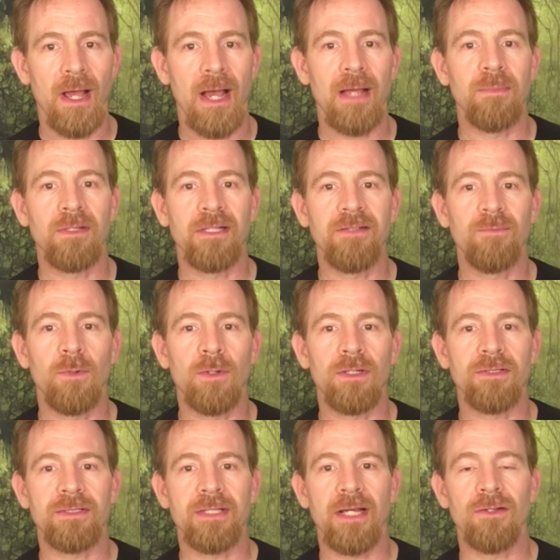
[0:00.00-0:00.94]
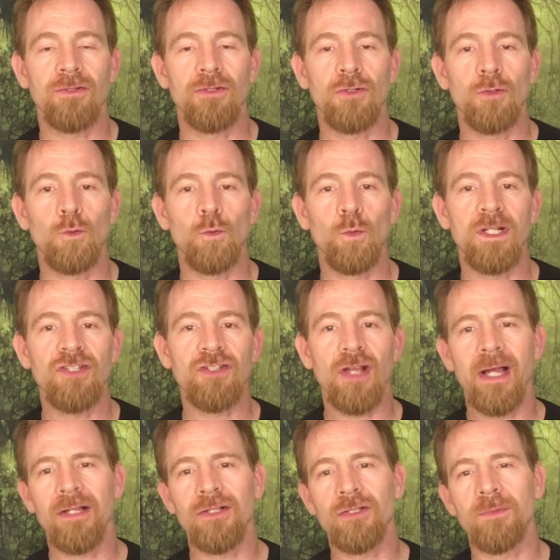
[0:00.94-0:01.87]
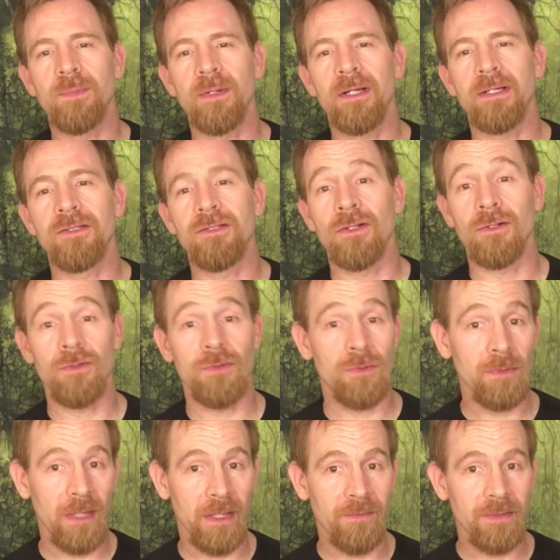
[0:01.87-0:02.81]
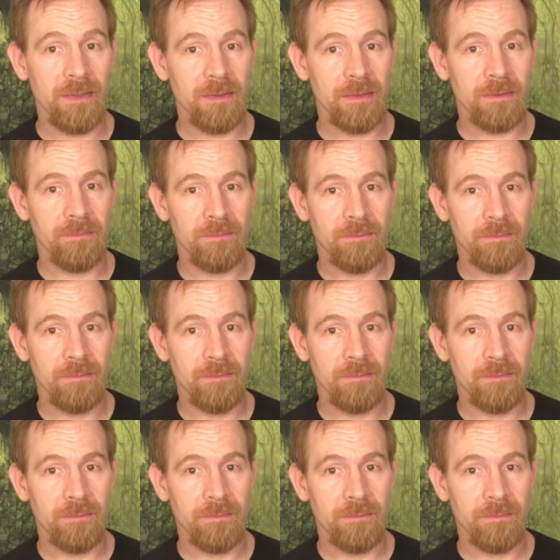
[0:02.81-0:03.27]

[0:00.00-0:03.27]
I believe boils down to which isopods are true laevis,